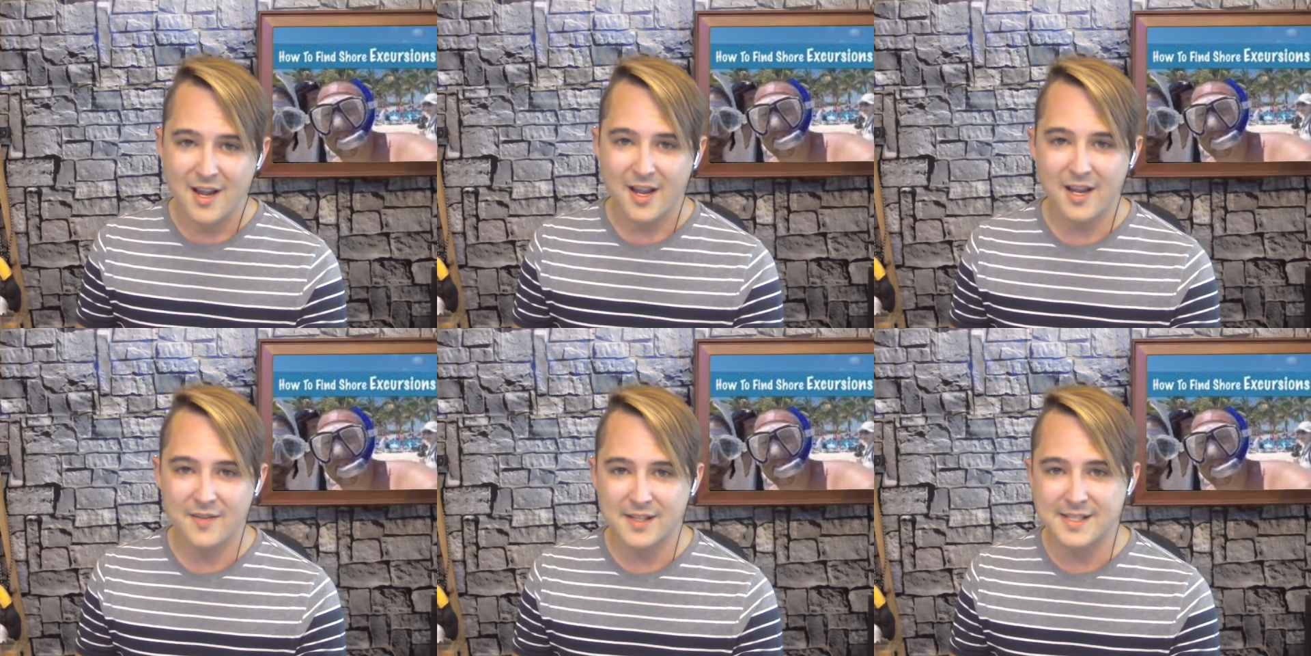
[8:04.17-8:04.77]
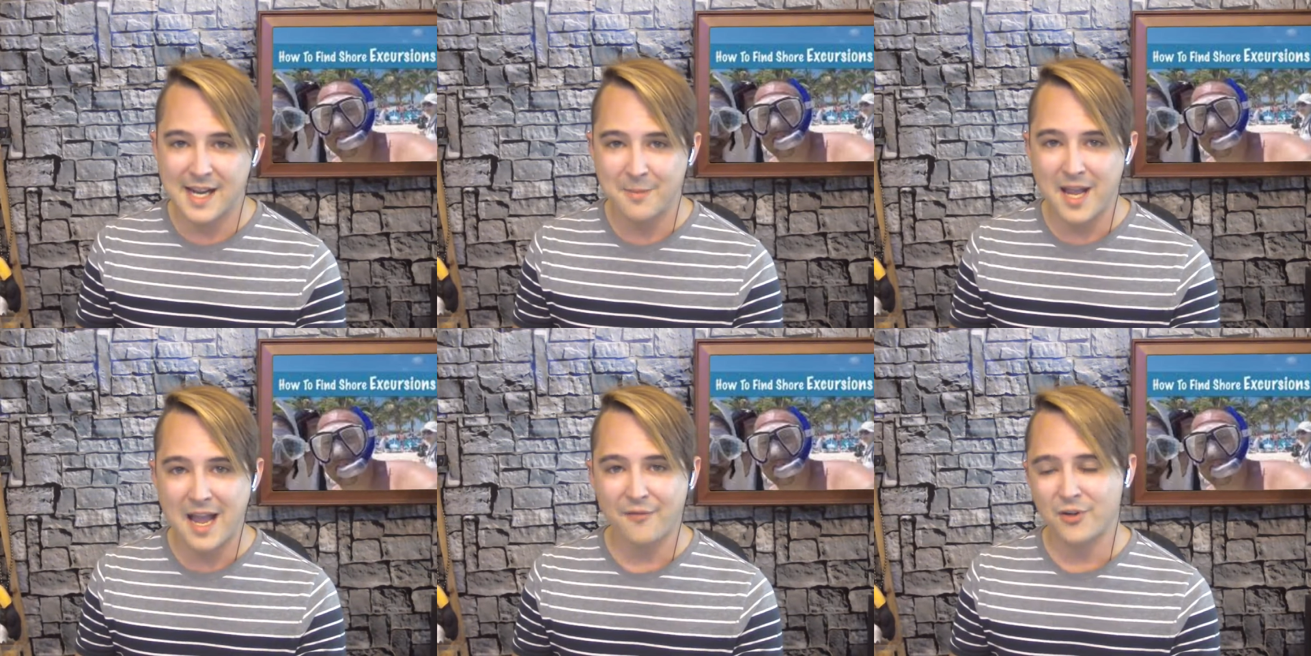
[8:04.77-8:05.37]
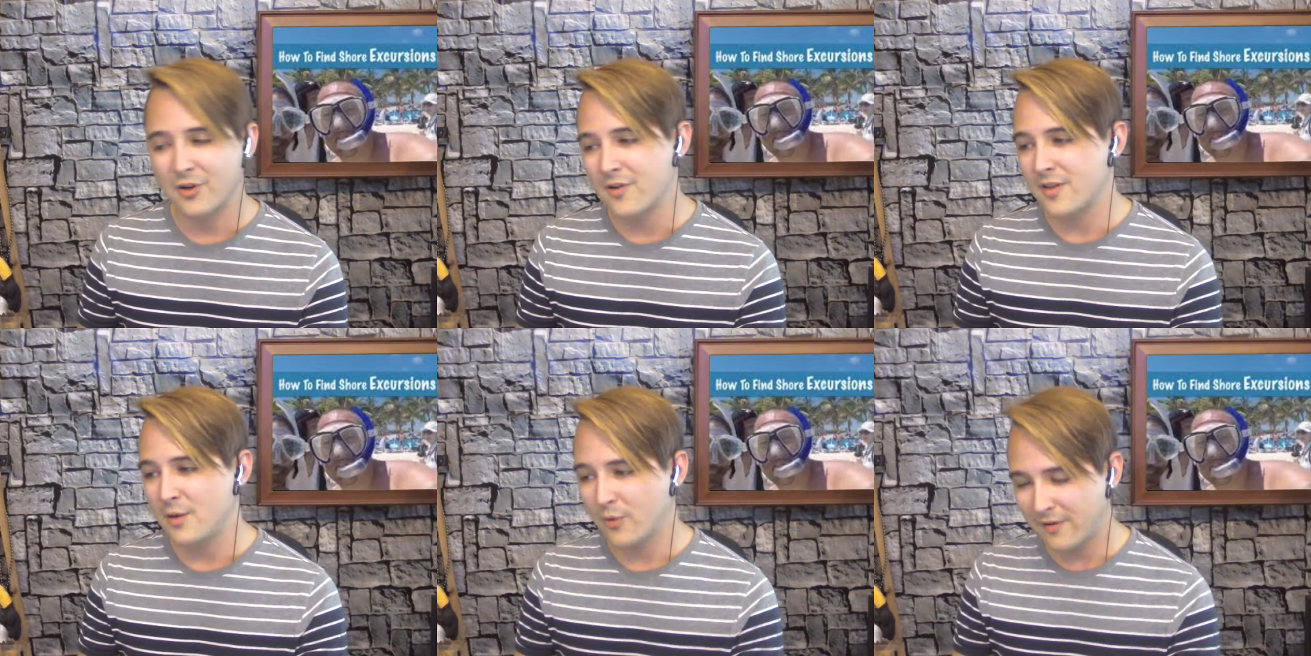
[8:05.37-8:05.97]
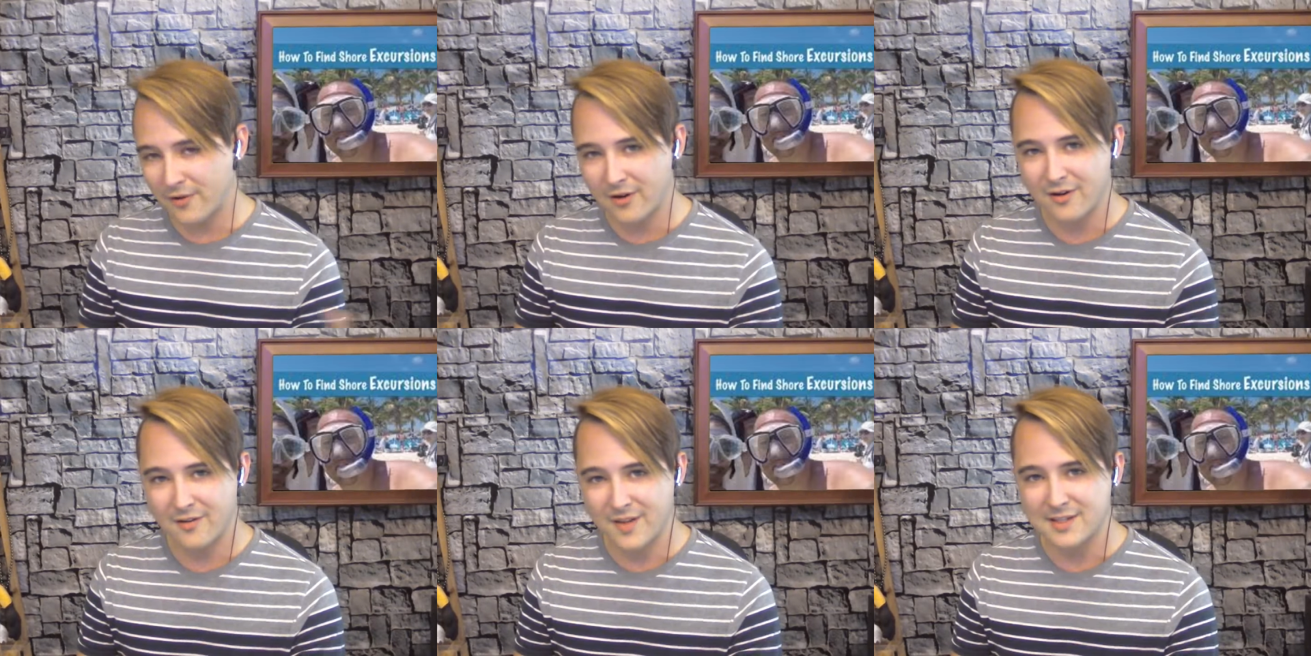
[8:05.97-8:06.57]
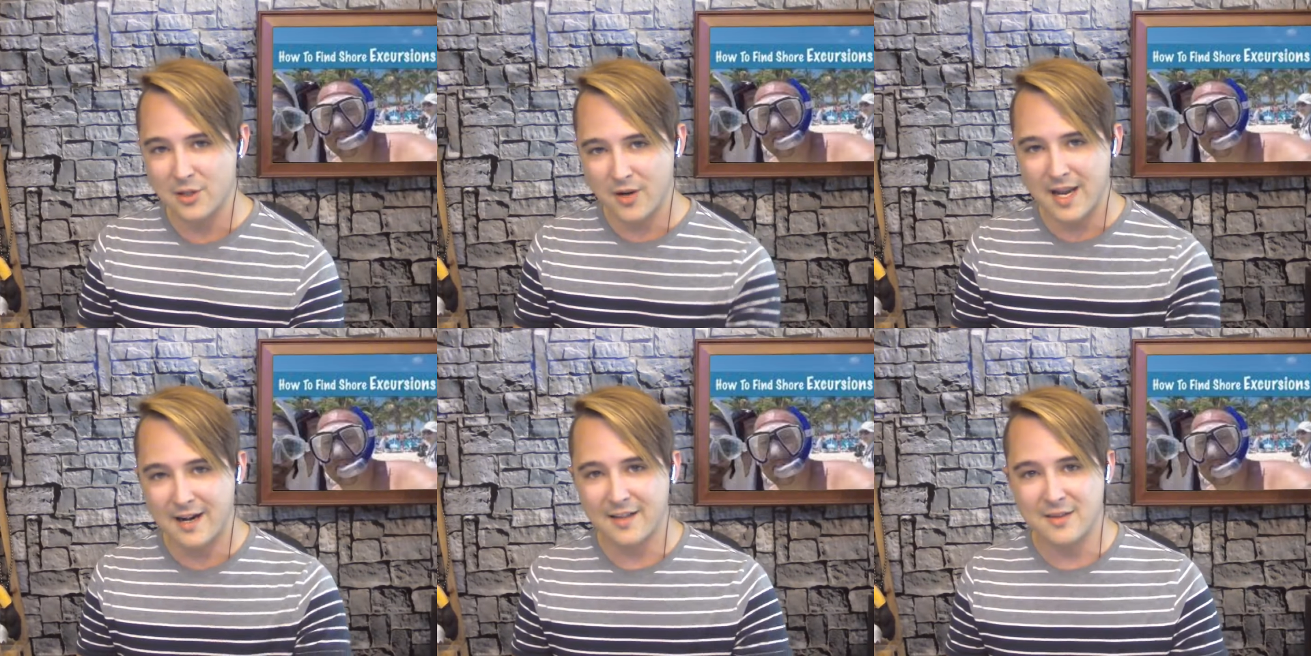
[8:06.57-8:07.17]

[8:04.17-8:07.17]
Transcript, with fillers: and that's named after the river that's located at